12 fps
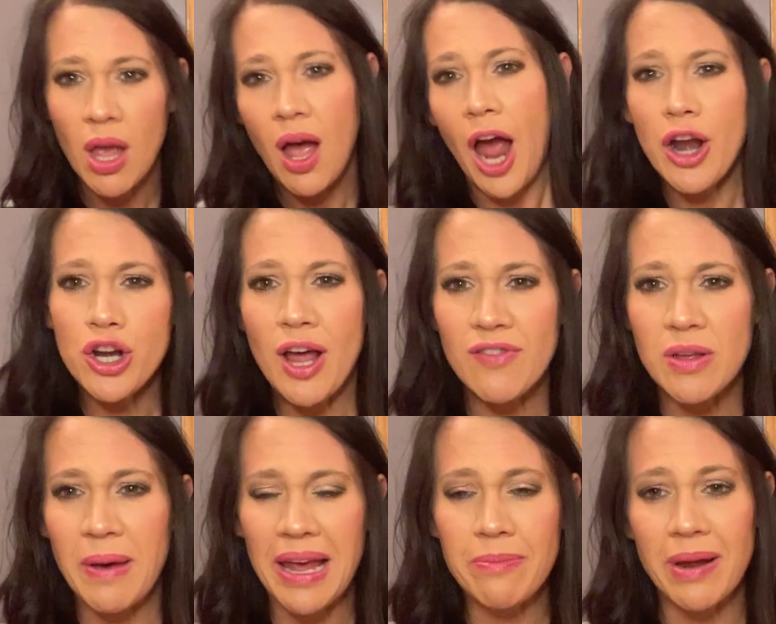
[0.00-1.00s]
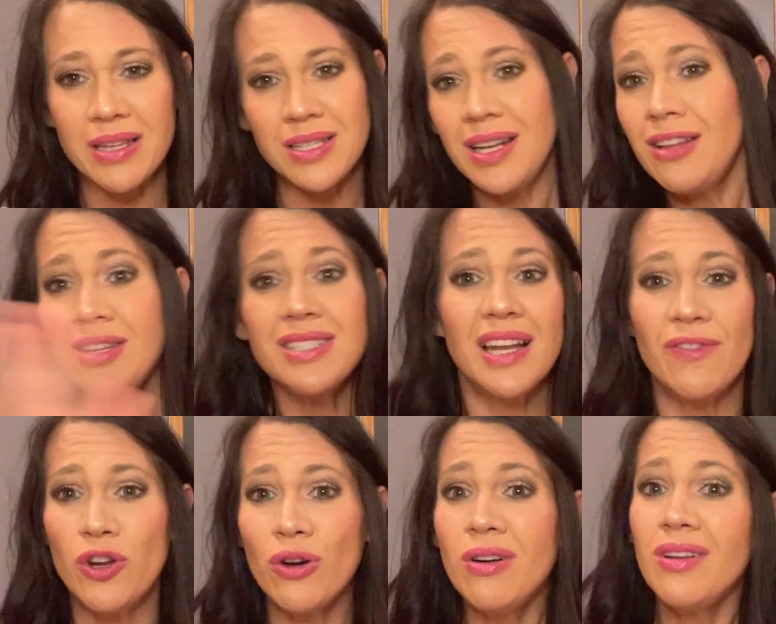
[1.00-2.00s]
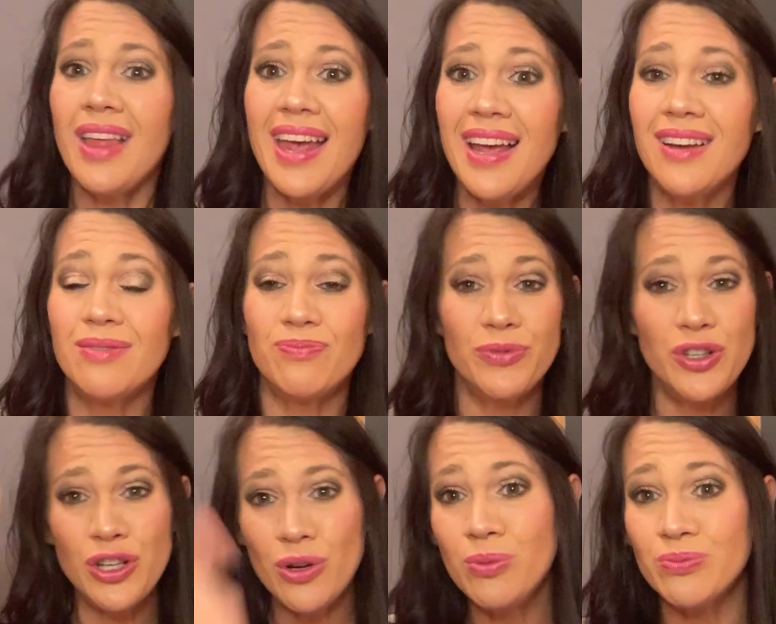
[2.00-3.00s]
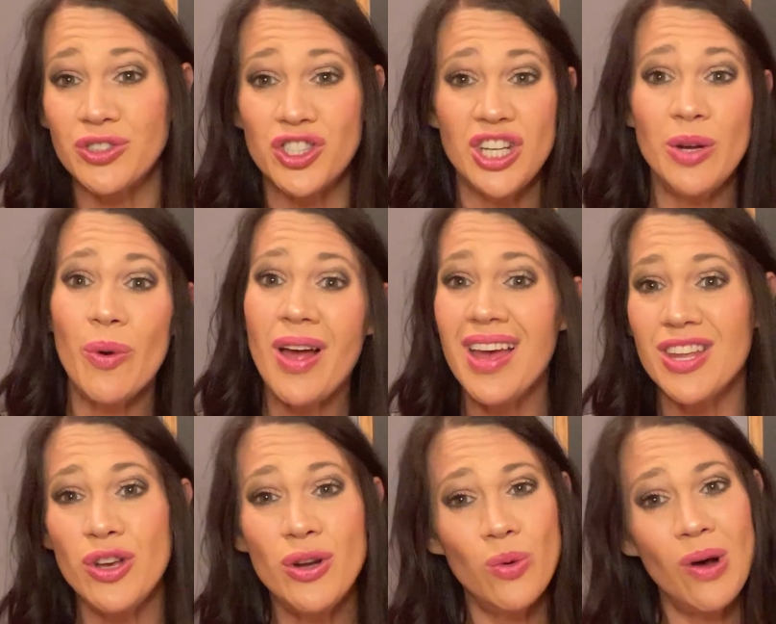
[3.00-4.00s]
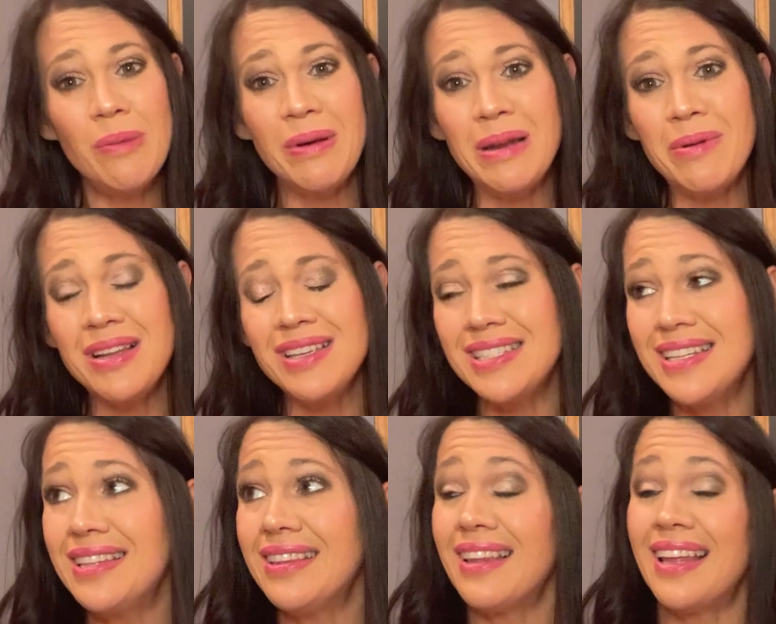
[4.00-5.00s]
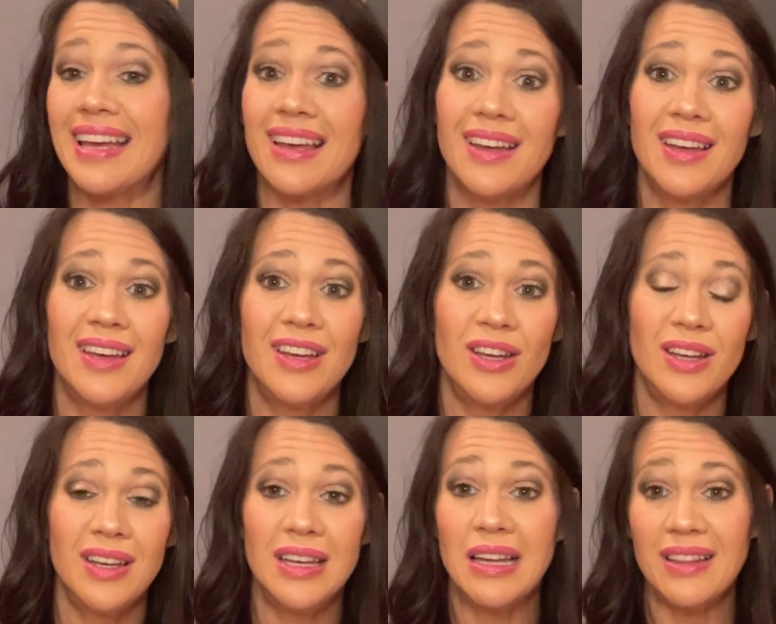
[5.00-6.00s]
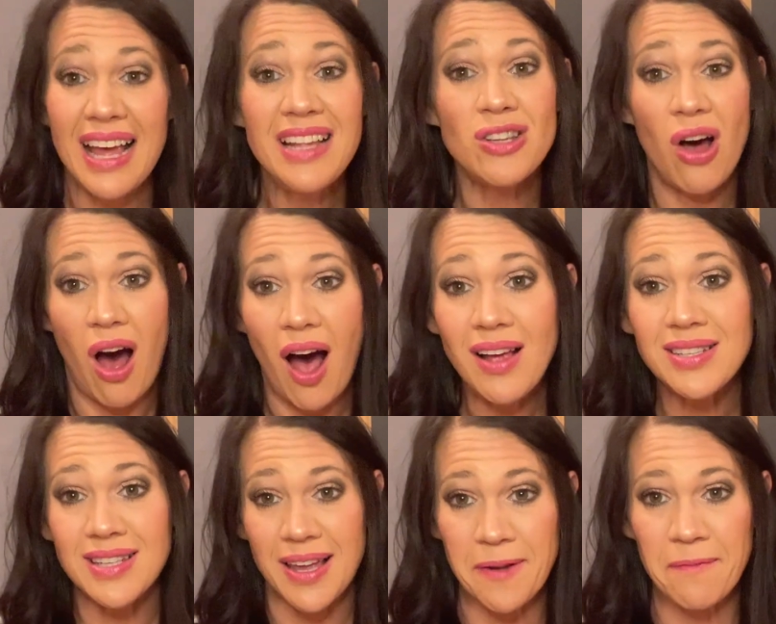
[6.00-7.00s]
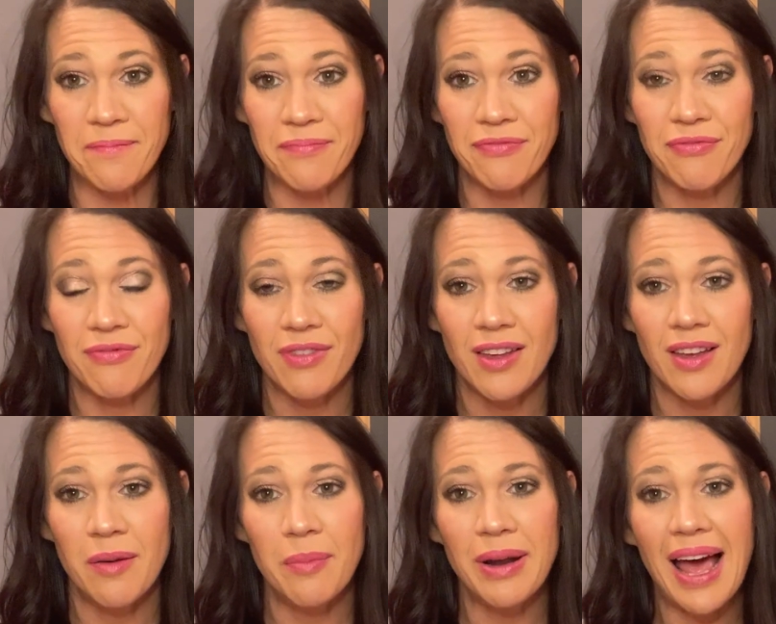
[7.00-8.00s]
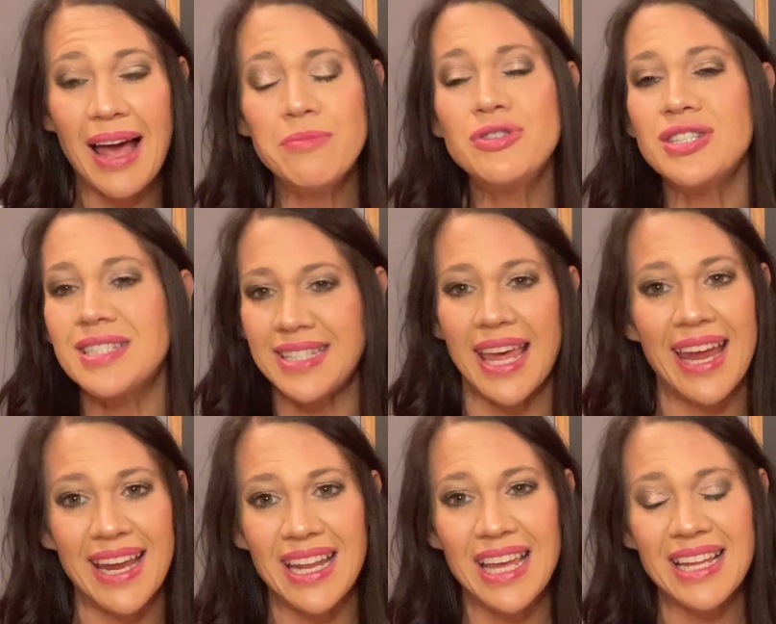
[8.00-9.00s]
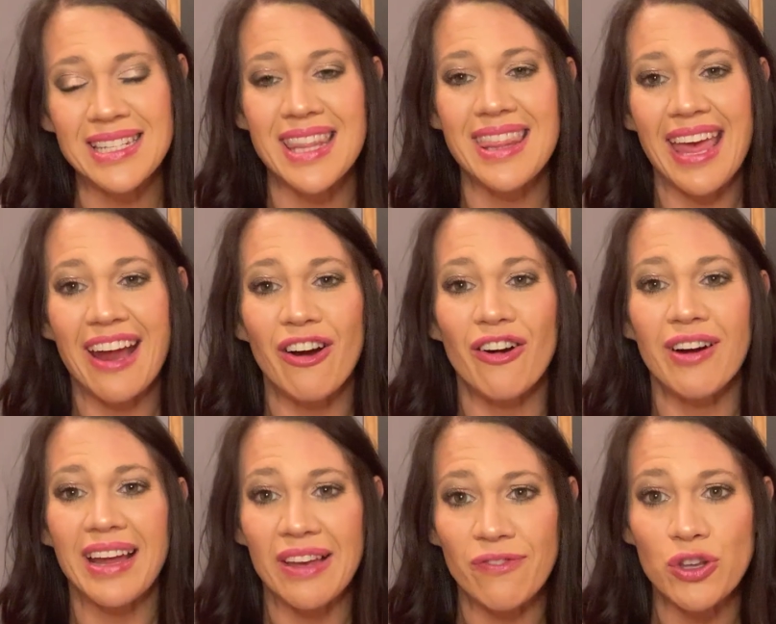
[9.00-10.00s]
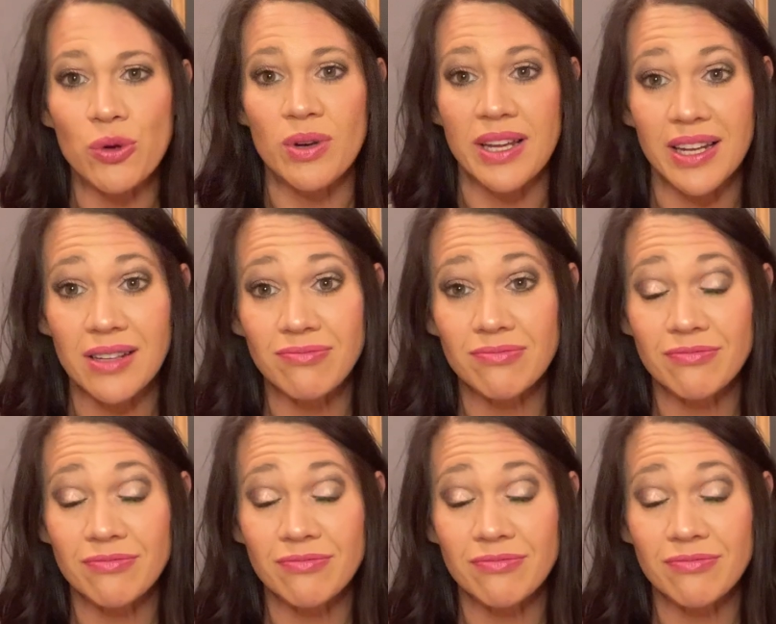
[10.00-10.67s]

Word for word: I didn't have any pain medicine. And listen, if you're like, you know, Sheba and you don't want pain medicine, like that's awesome. But I'm just saying it's there if you need it.